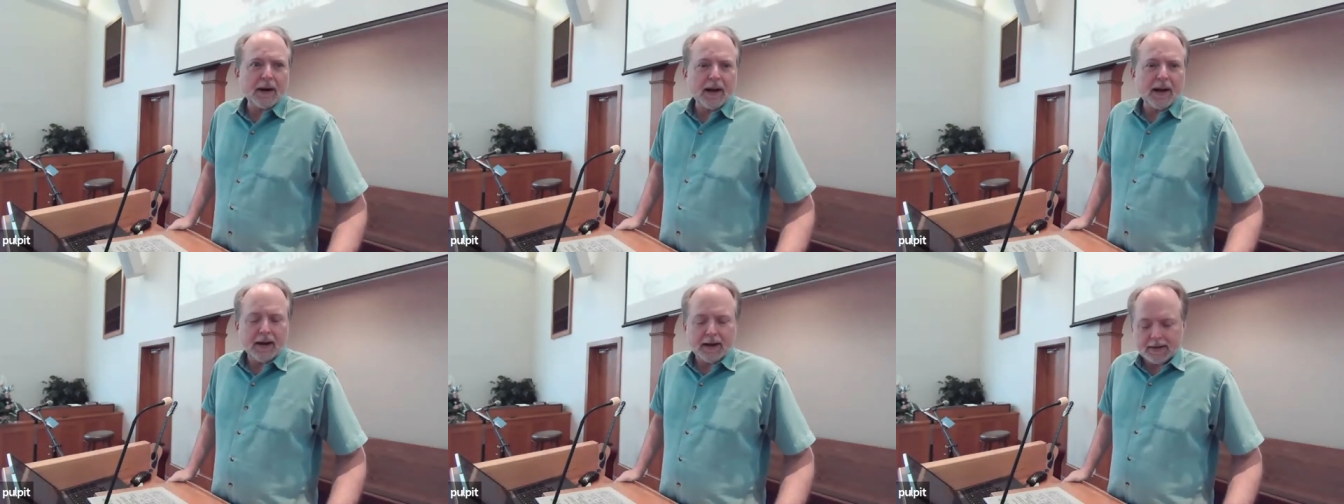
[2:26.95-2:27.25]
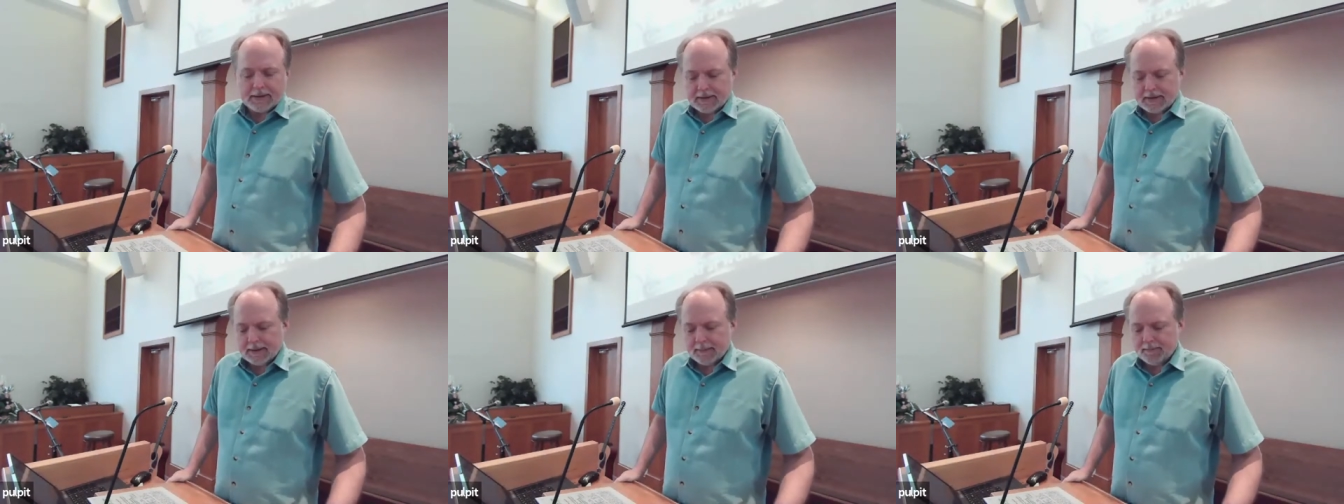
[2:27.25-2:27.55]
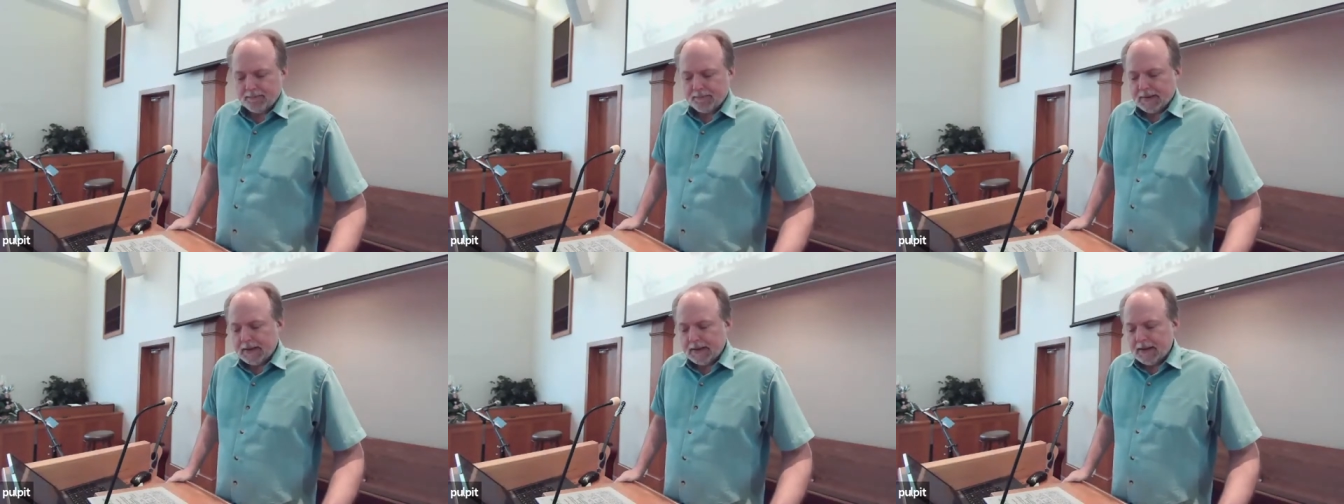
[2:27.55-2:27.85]
And
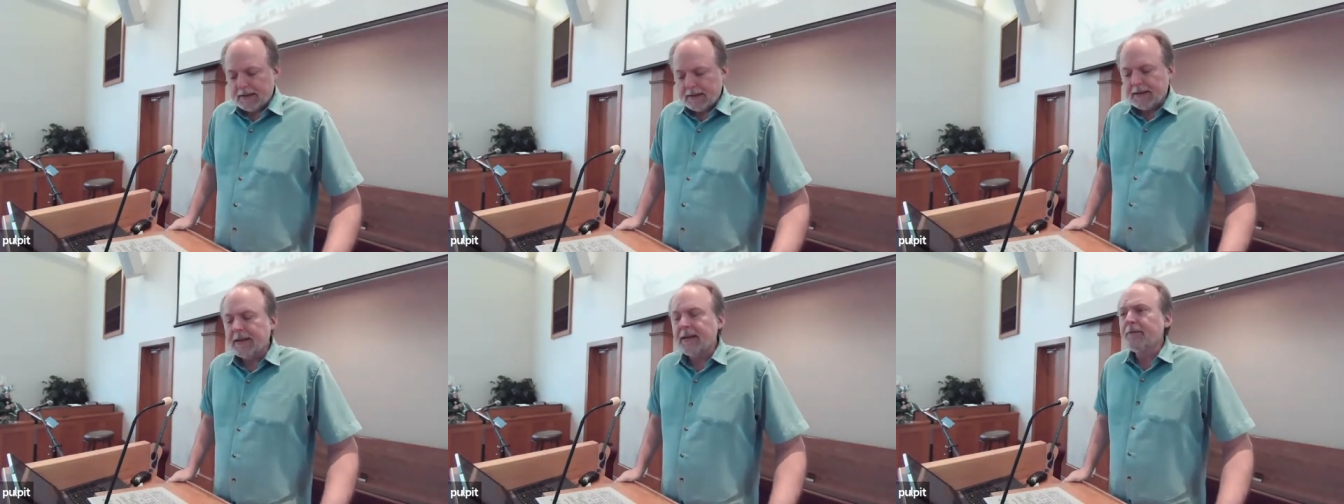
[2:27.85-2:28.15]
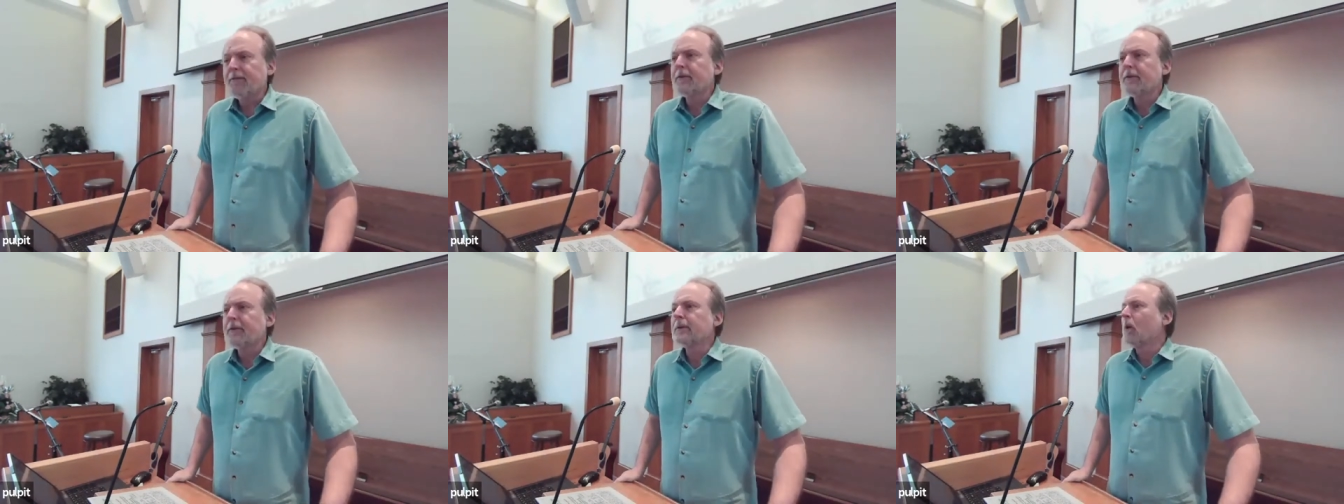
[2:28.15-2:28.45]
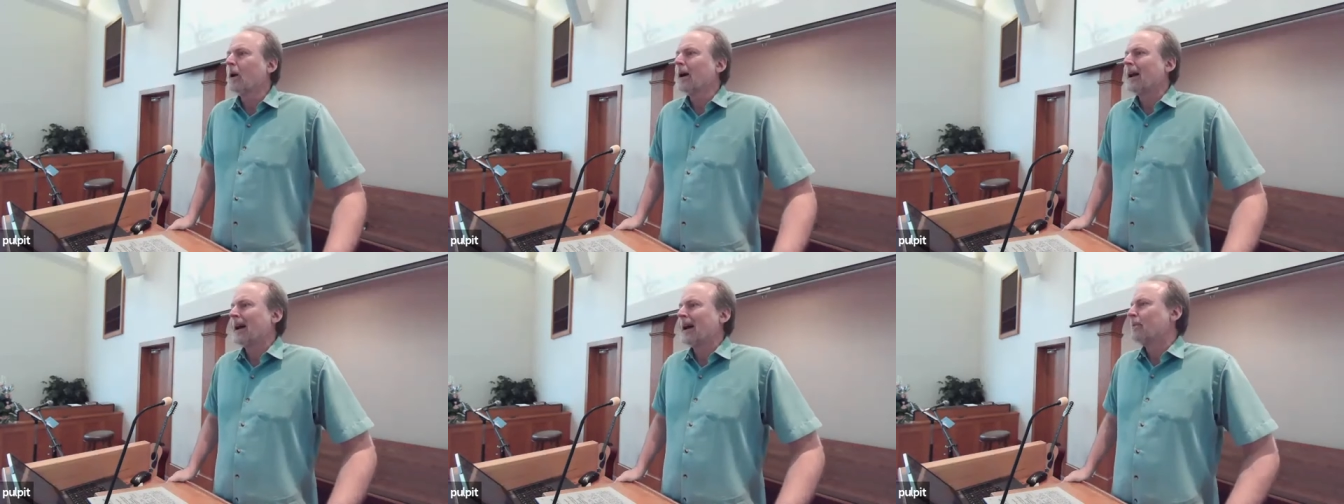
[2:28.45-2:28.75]
given
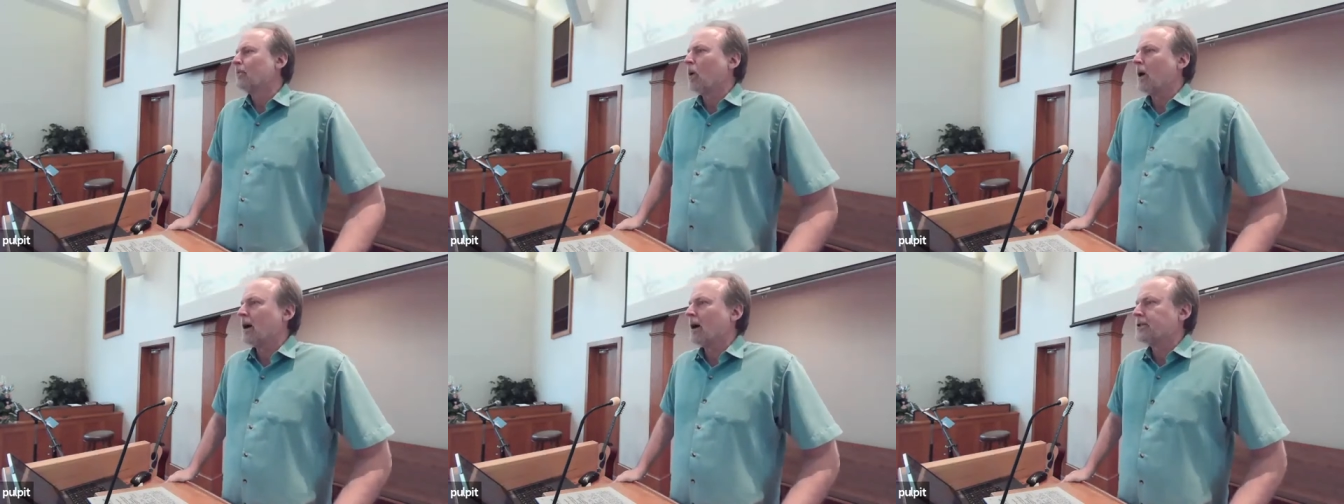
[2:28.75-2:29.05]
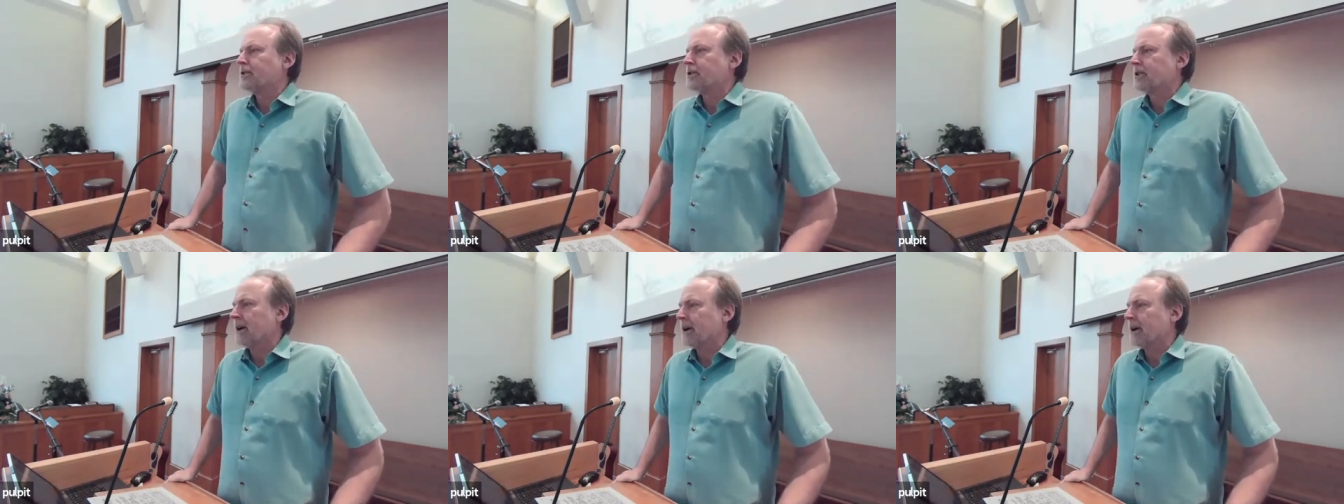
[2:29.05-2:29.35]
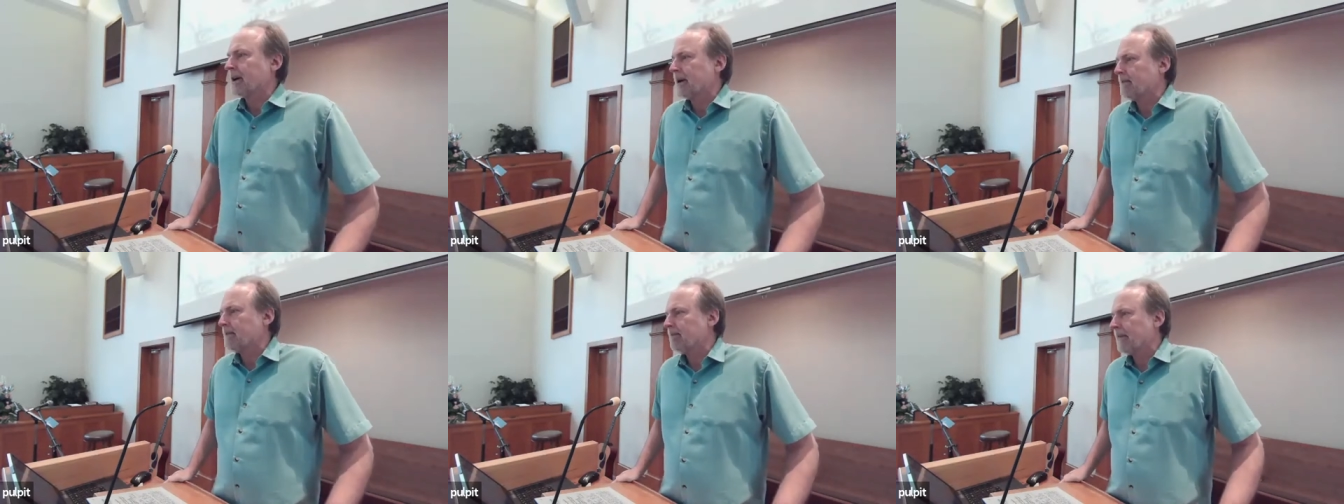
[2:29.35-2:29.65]
what I'm
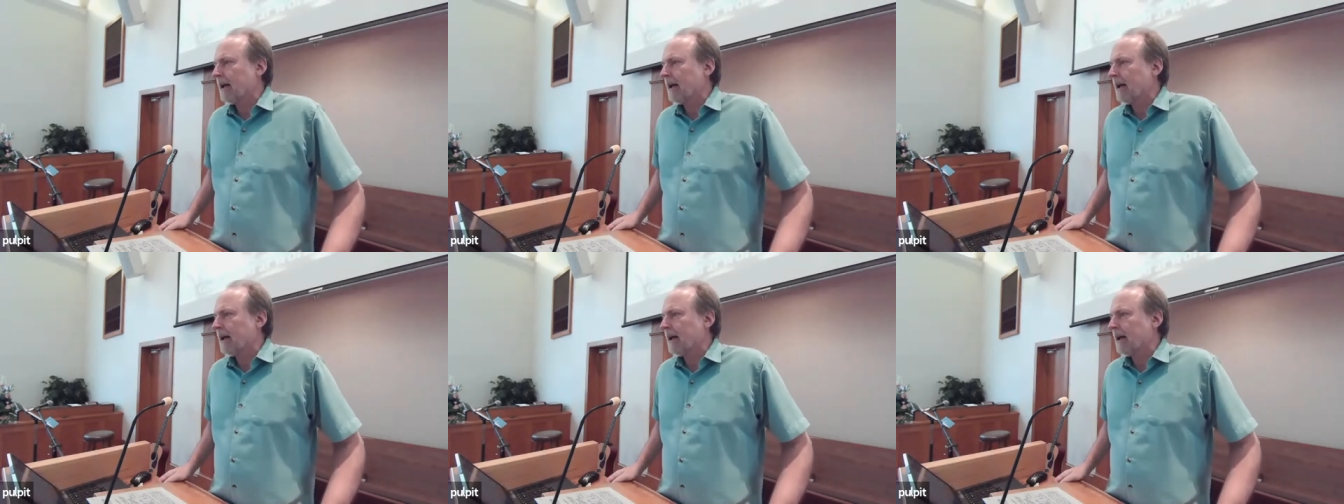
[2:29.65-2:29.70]
watching,